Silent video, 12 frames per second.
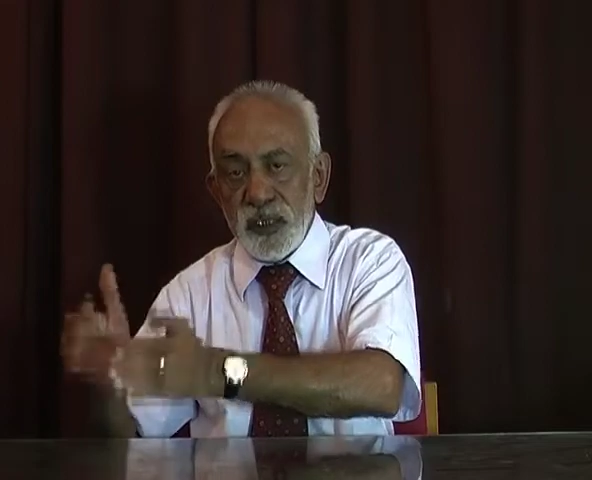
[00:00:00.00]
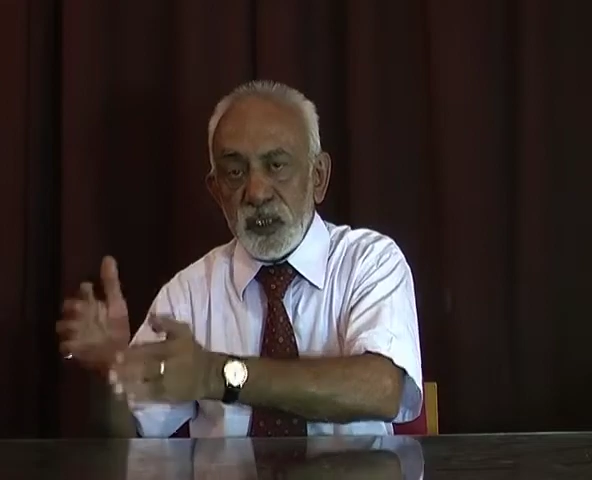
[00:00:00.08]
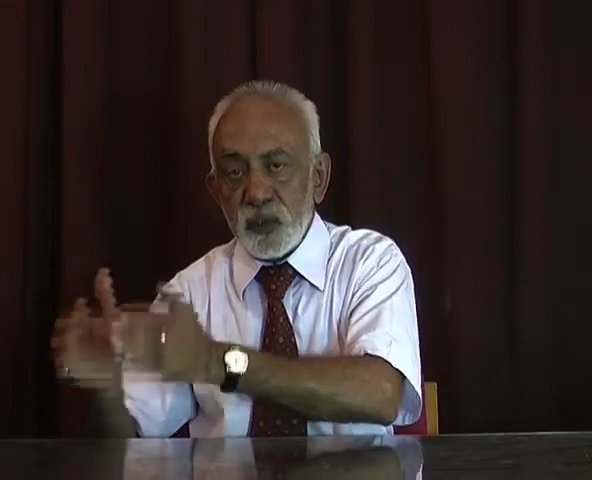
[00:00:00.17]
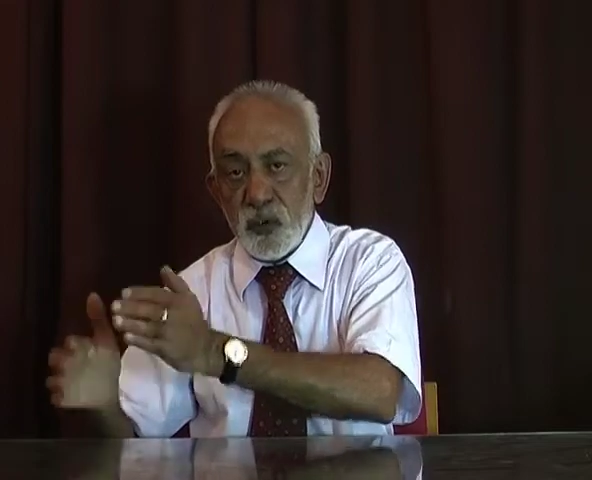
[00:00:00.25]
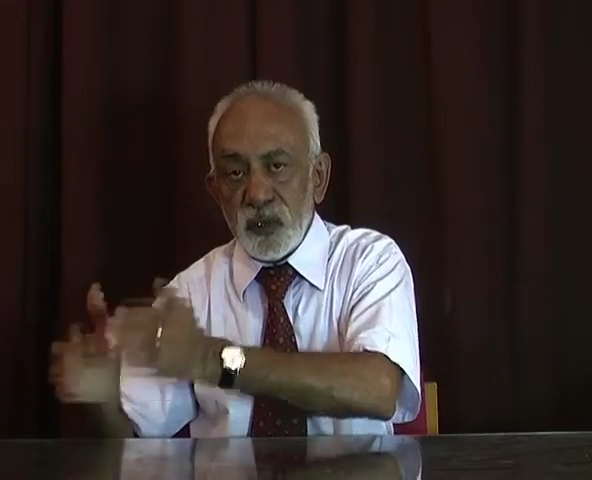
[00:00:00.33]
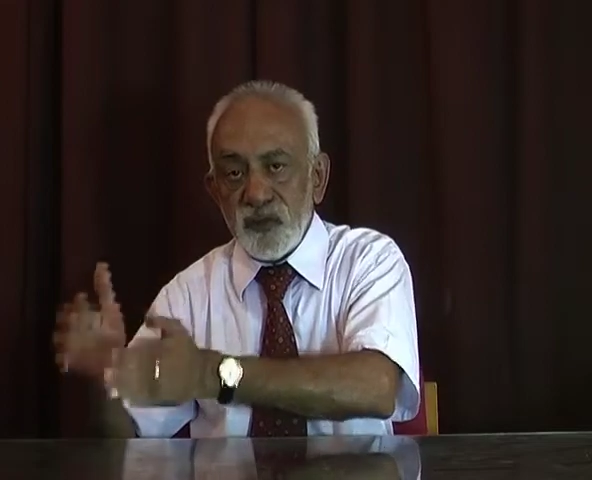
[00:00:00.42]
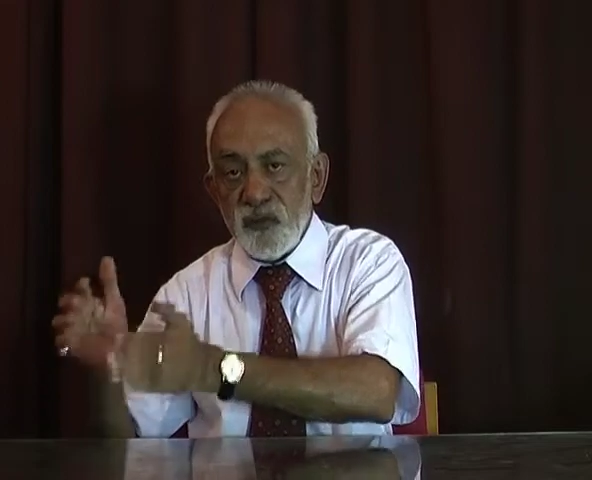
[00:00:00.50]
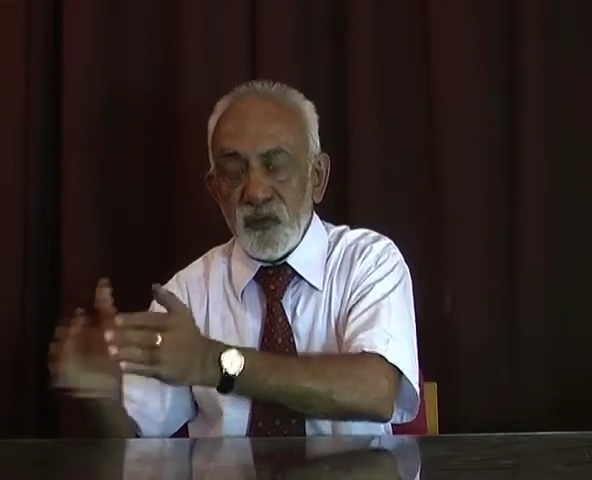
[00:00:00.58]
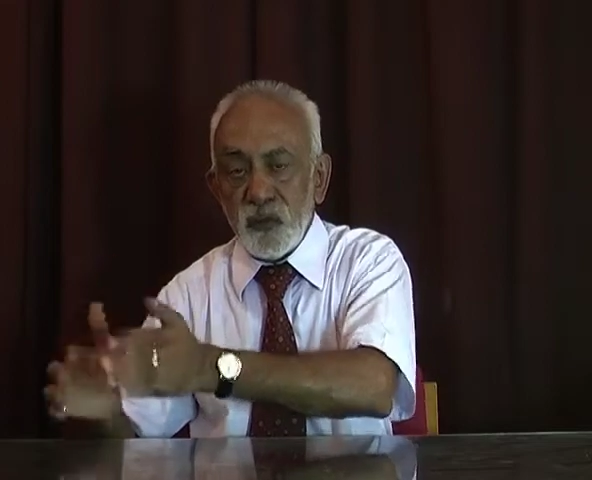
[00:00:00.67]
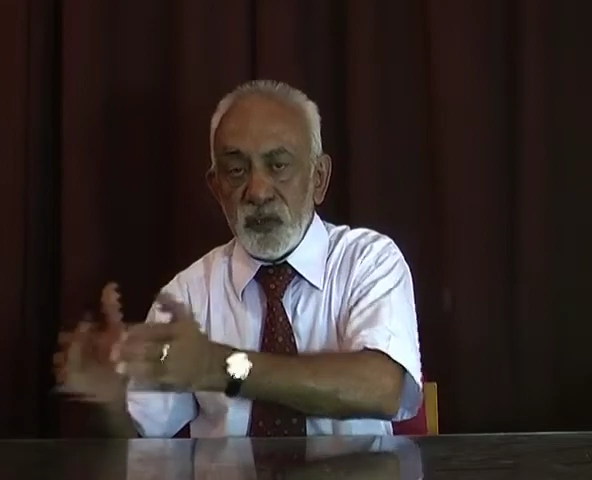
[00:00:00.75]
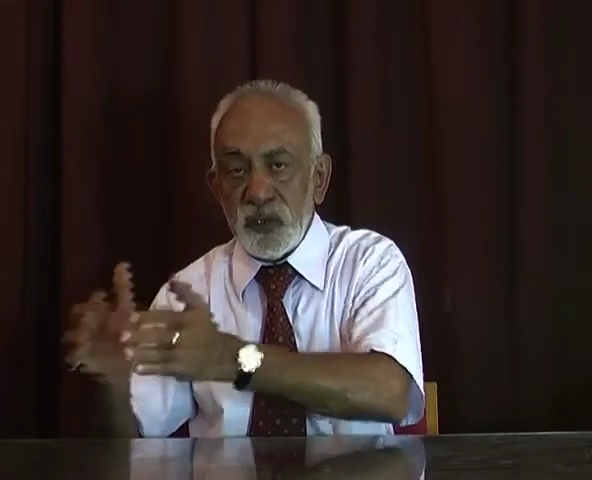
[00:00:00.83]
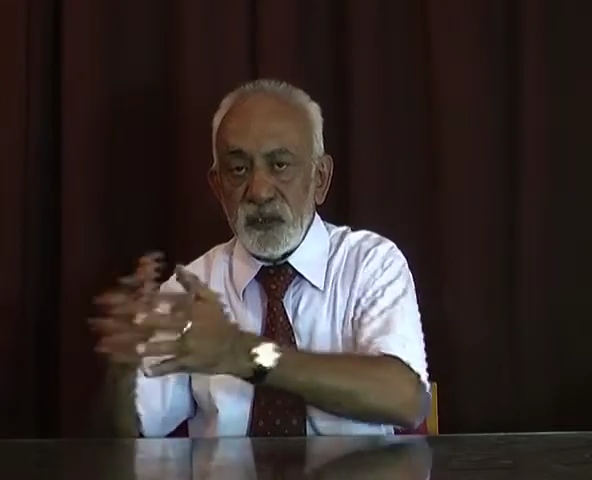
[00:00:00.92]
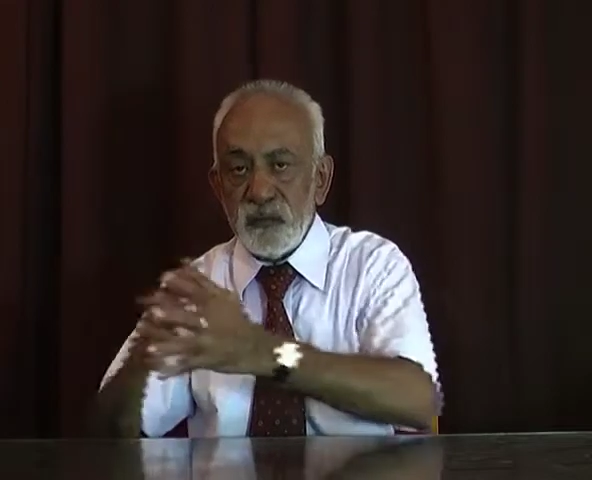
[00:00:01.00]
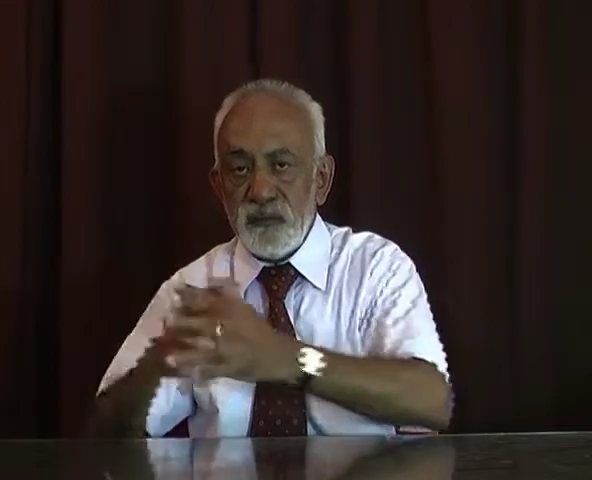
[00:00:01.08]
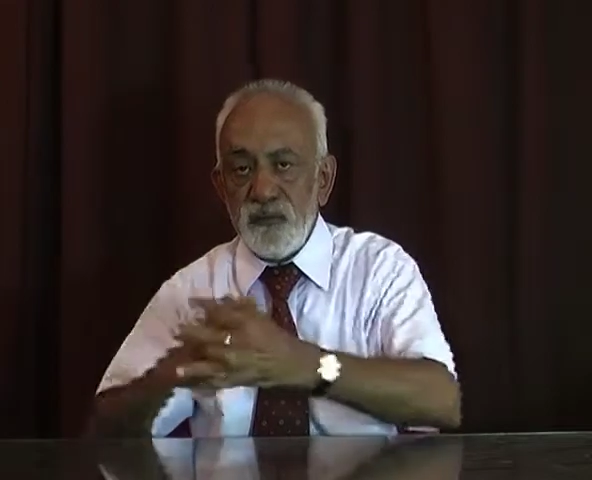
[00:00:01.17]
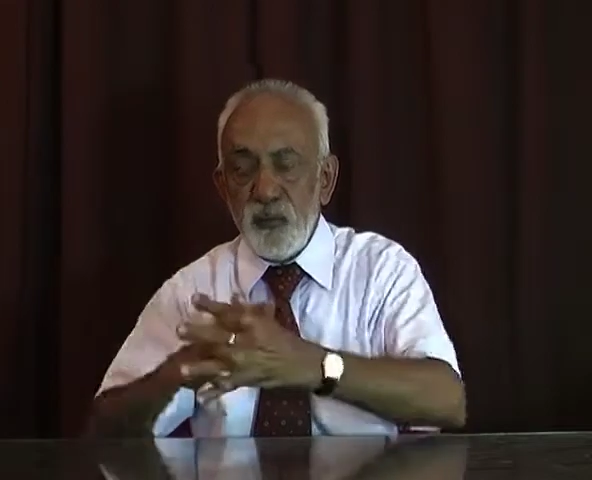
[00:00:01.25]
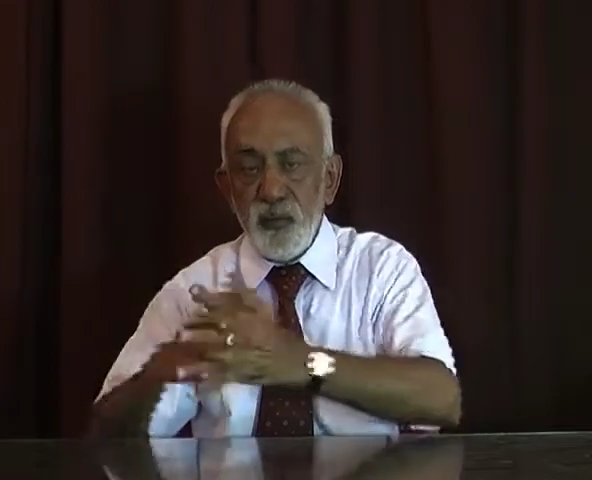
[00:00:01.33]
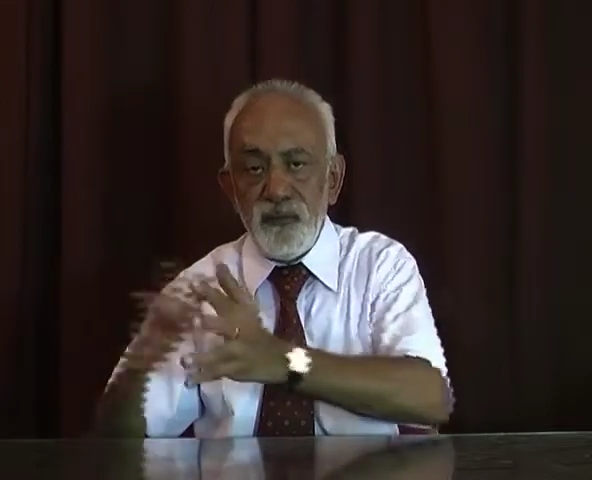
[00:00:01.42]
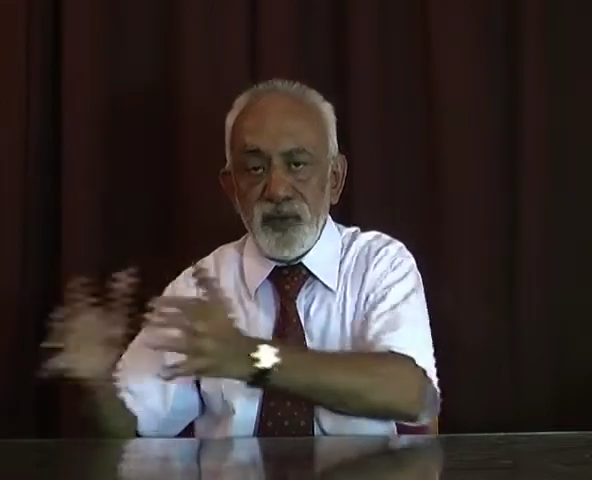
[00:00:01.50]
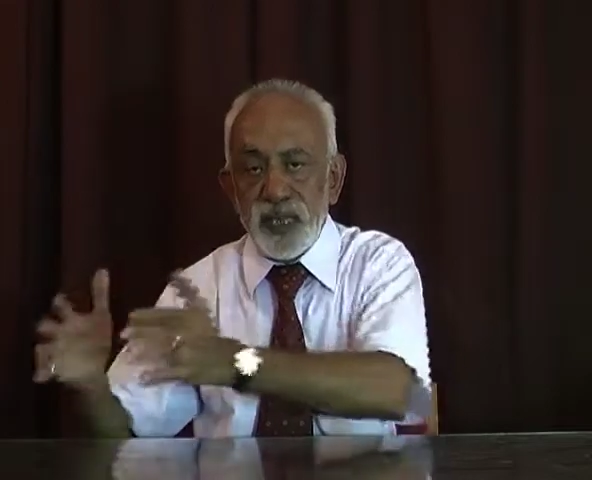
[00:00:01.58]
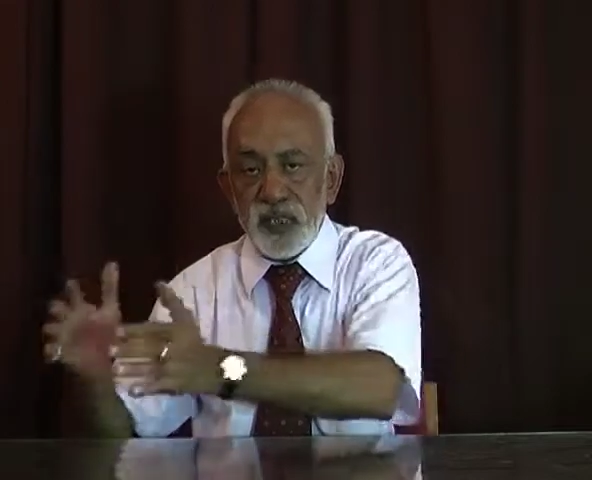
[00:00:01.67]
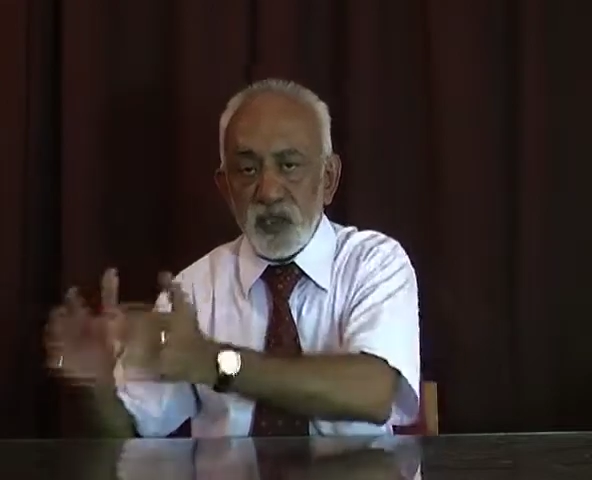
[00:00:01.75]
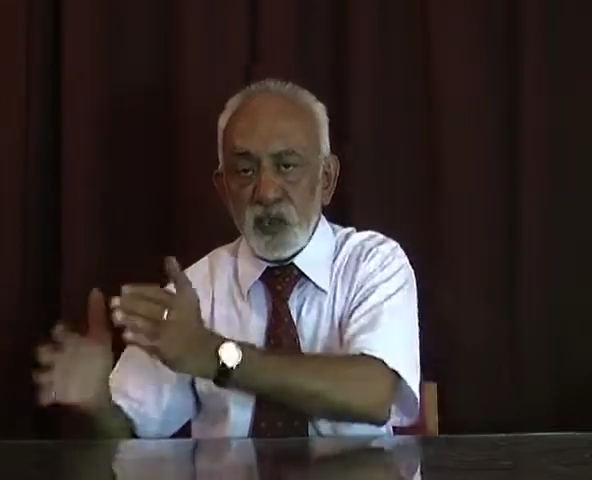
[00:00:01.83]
assurance unit, full-fledged